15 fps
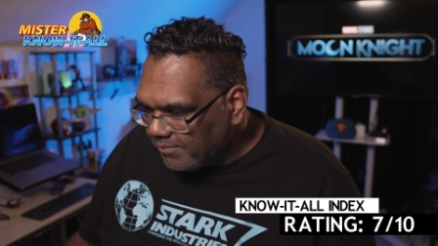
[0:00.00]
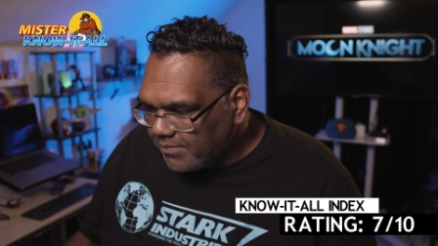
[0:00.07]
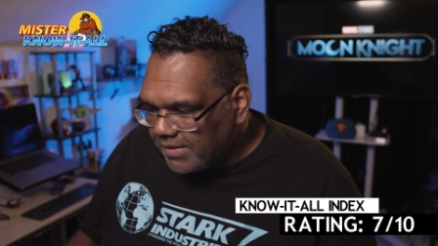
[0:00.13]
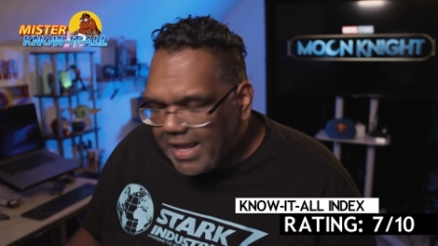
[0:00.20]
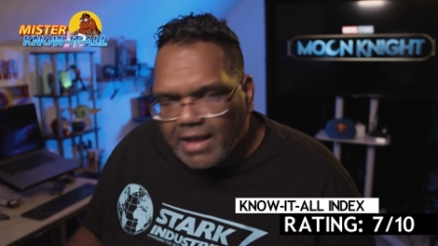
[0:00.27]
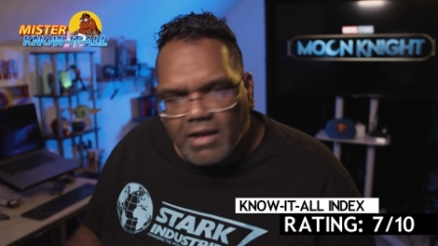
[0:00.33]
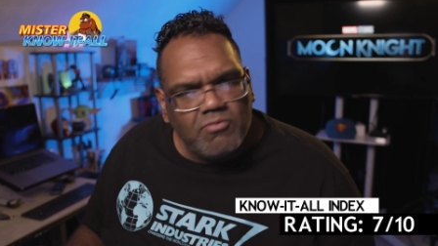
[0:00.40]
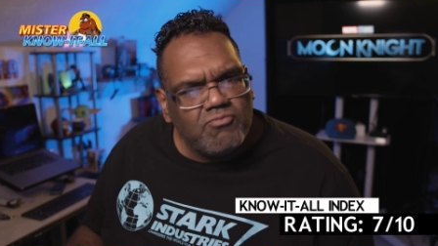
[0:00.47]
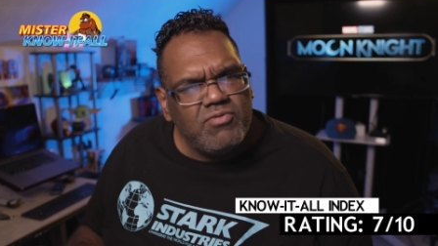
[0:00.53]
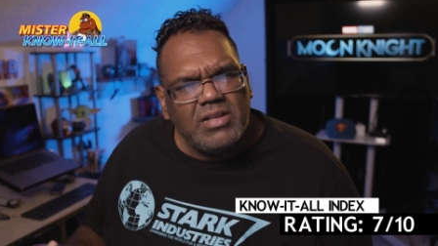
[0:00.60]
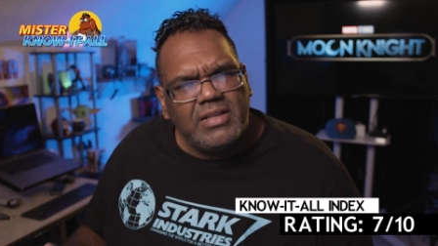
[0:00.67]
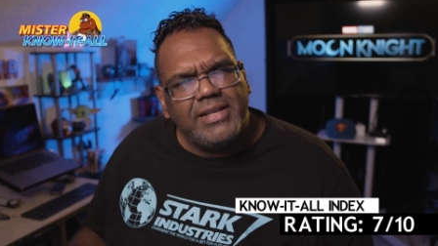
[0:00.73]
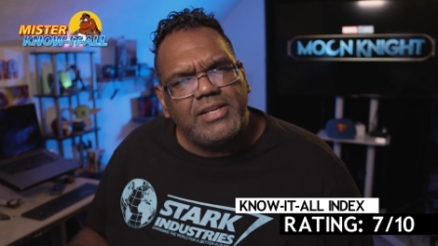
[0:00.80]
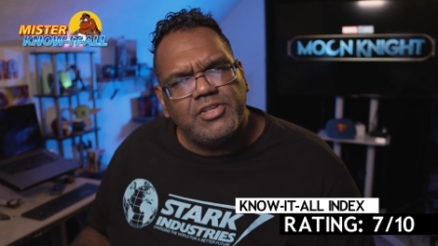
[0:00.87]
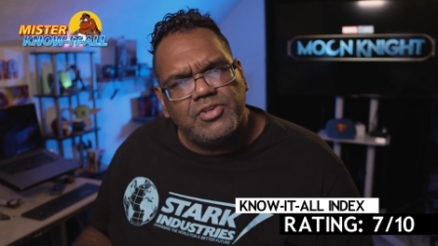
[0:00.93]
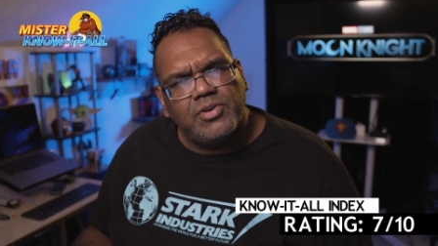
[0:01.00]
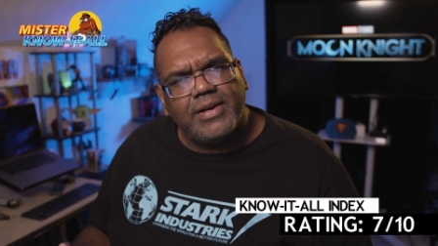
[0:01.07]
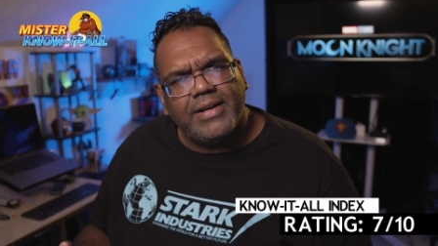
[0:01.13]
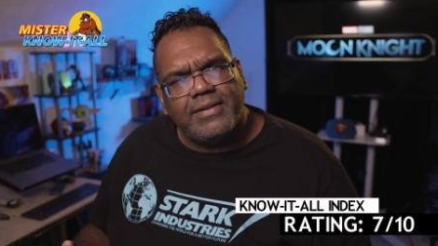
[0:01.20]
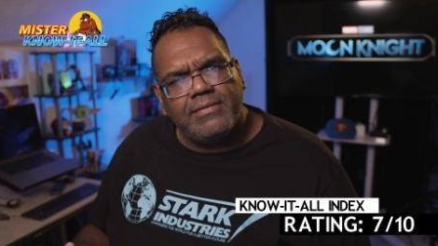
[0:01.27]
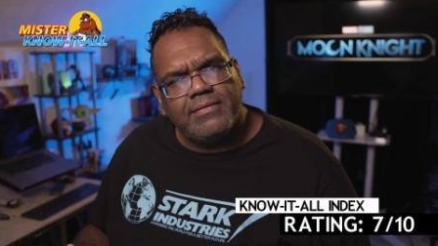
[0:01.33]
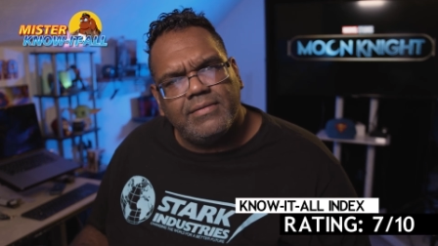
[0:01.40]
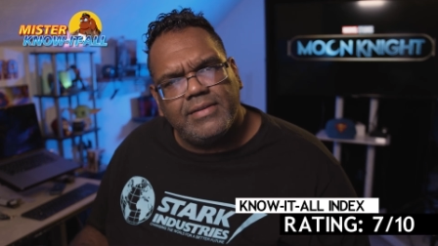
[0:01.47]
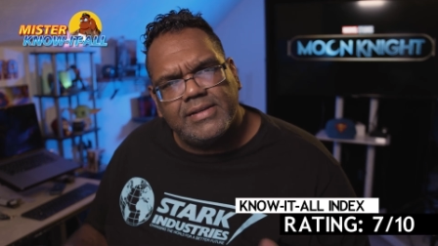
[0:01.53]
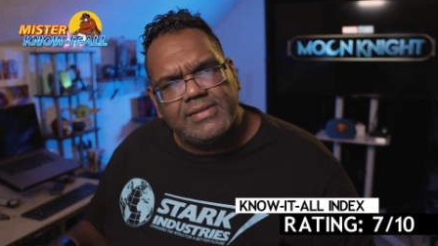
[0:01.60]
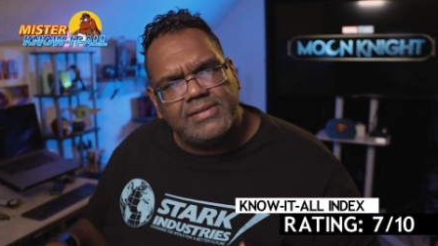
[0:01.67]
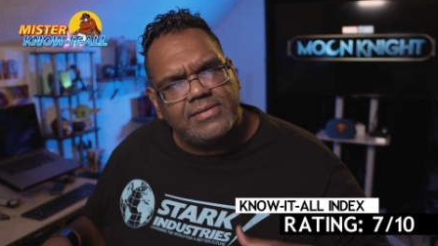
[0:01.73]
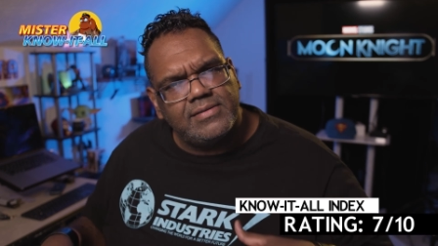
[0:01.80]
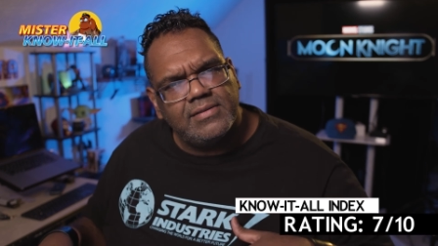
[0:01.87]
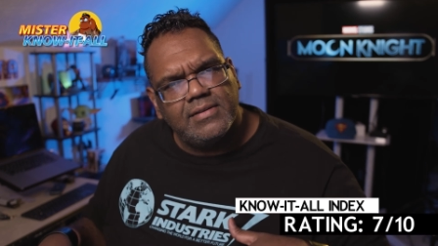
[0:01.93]
yeah, really enjoying
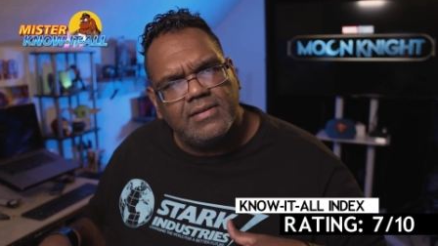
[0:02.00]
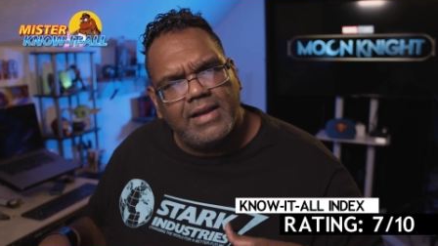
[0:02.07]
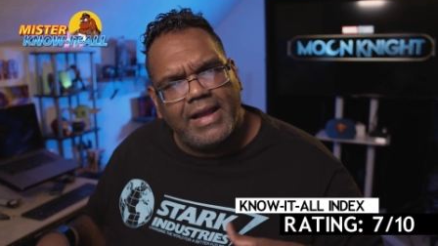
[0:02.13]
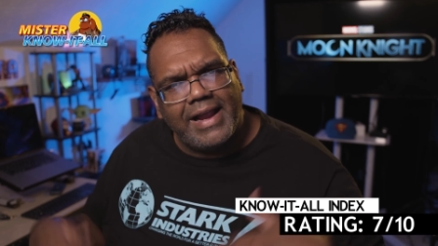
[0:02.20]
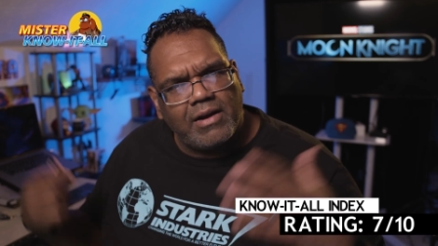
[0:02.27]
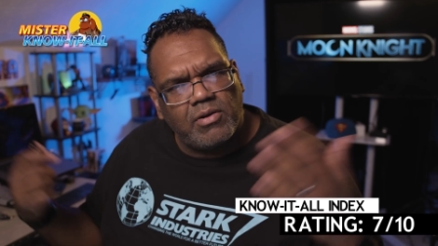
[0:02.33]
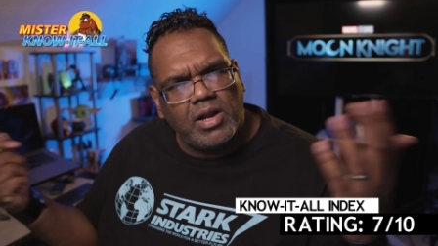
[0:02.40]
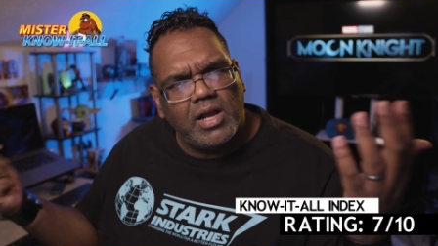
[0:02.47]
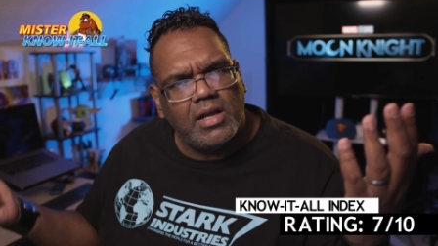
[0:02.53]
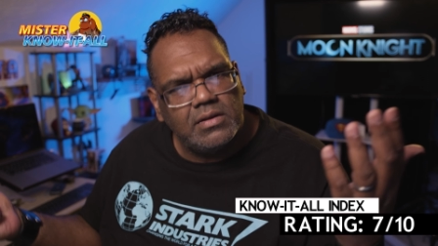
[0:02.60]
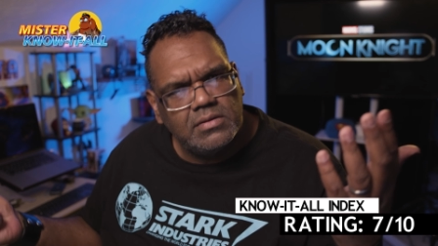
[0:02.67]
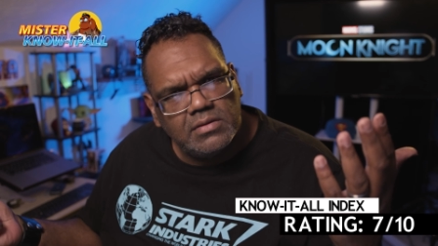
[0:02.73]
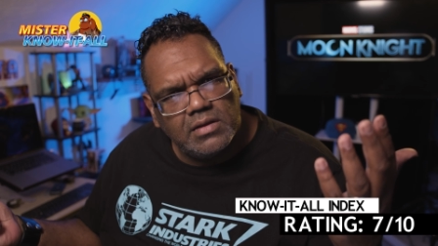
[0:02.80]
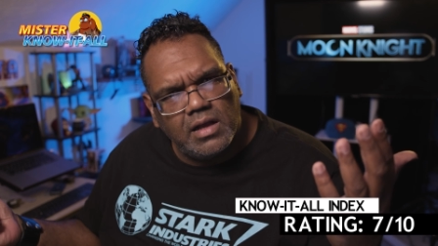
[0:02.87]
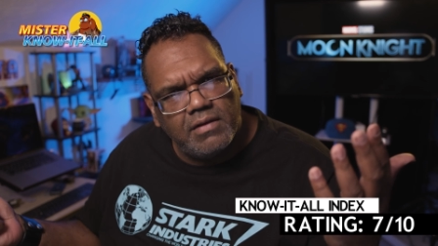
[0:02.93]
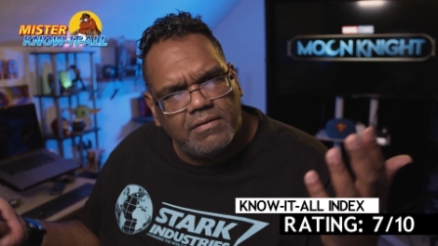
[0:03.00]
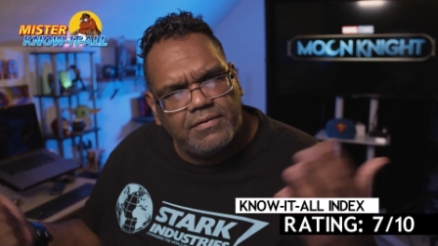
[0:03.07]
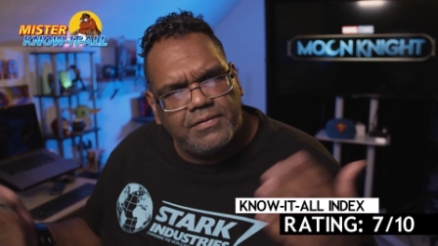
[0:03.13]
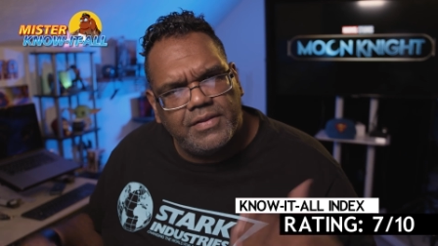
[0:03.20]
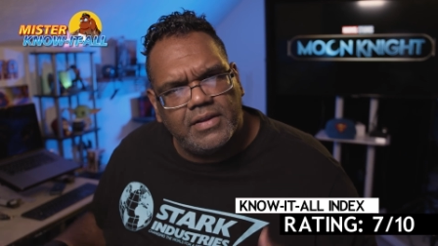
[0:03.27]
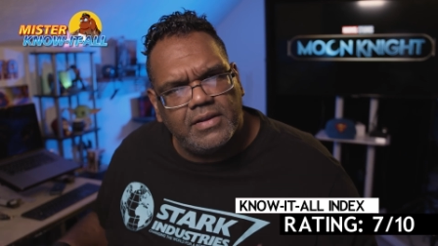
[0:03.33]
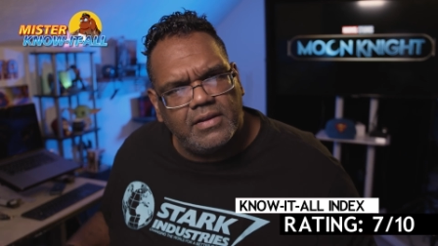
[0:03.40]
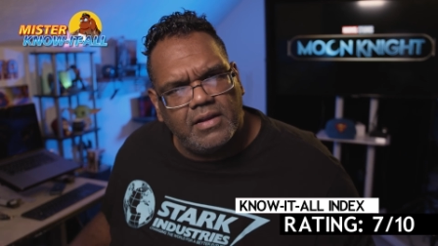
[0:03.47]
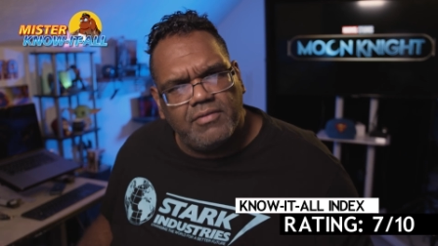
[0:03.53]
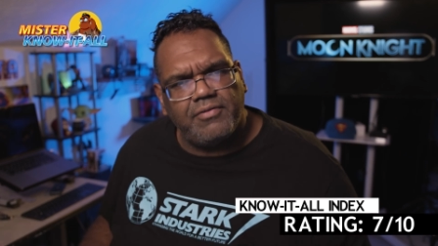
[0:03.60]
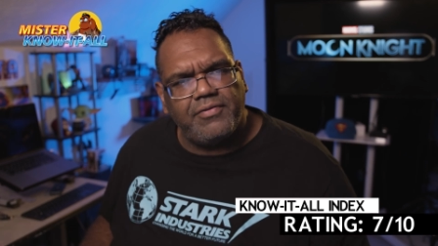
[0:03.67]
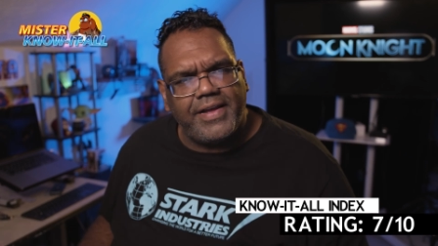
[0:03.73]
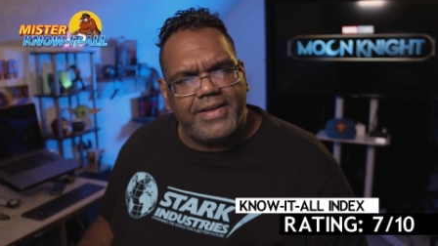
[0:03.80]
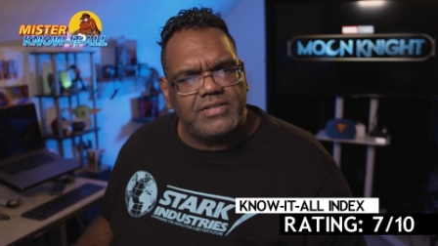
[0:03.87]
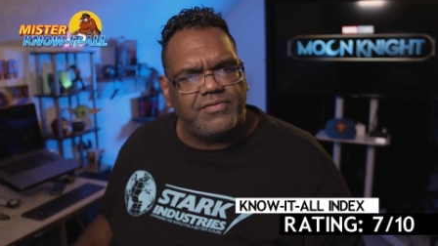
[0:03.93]
this era of
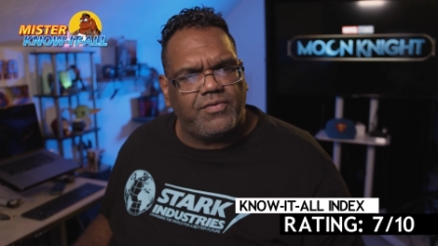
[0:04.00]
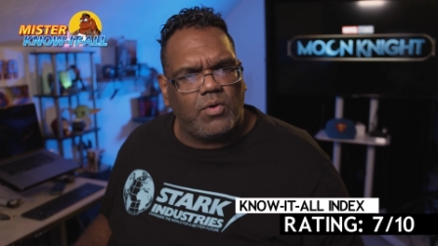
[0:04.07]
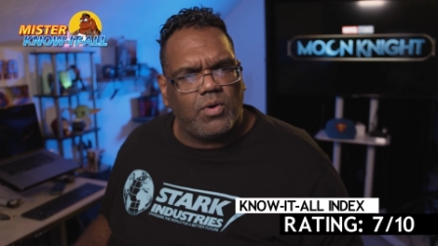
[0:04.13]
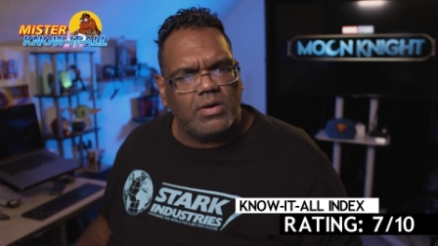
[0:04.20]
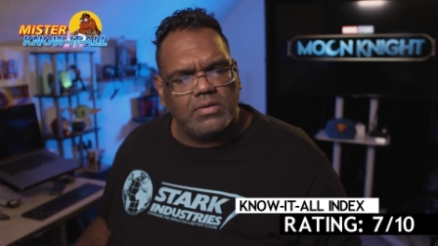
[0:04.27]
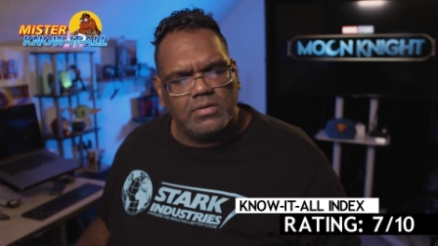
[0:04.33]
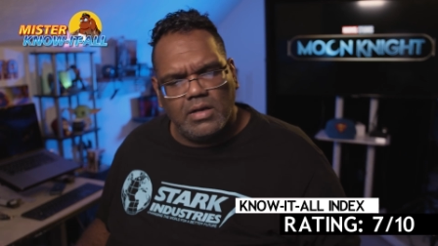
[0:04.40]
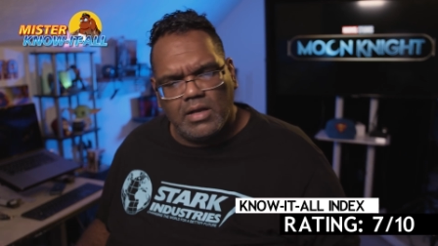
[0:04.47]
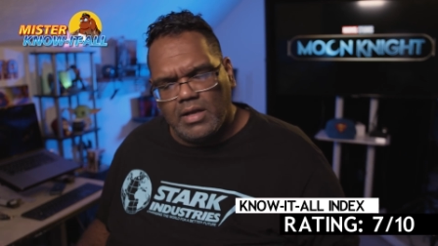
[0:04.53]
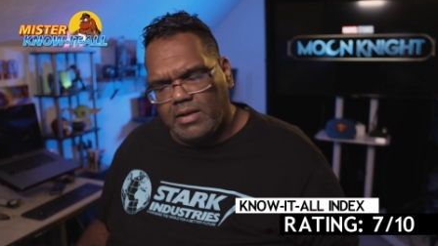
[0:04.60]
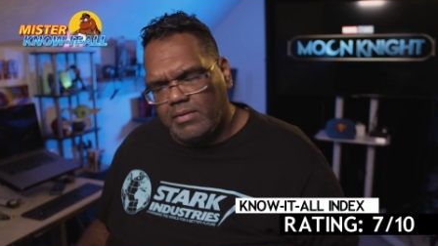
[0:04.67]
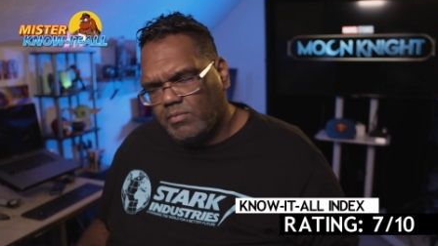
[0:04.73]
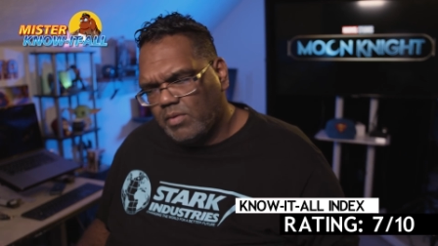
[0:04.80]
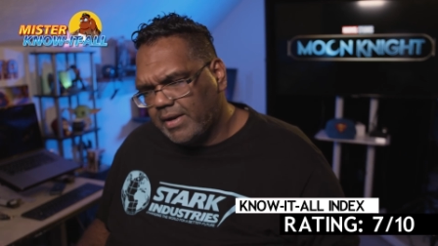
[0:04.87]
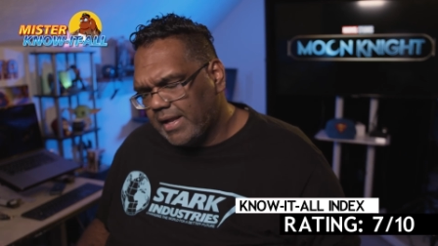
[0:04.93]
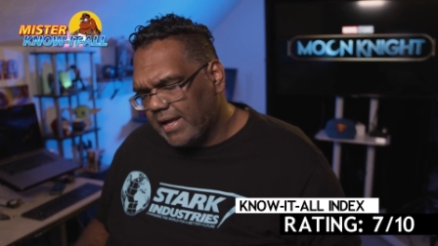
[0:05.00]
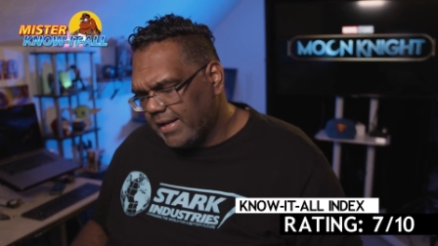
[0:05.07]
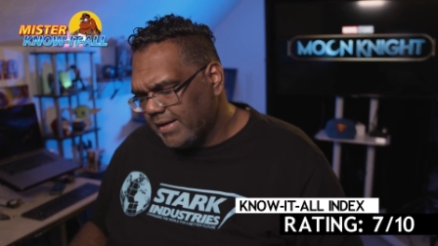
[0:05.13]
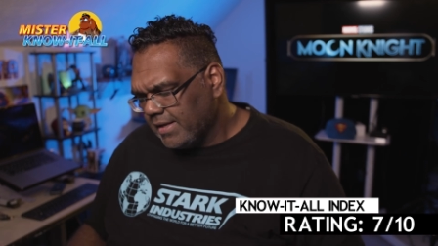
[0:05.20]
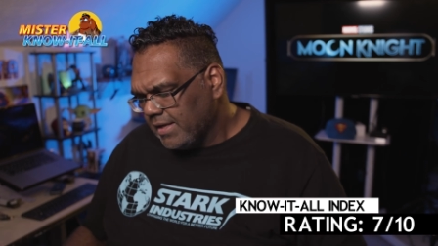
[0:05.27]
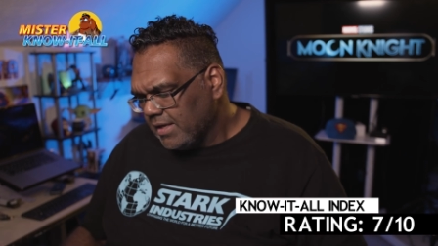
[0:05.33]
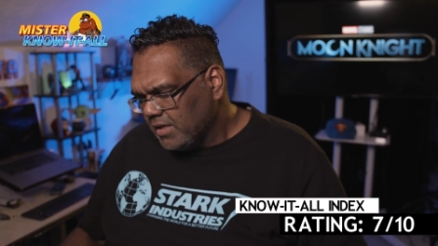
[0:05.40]
phase 4 and whatnot.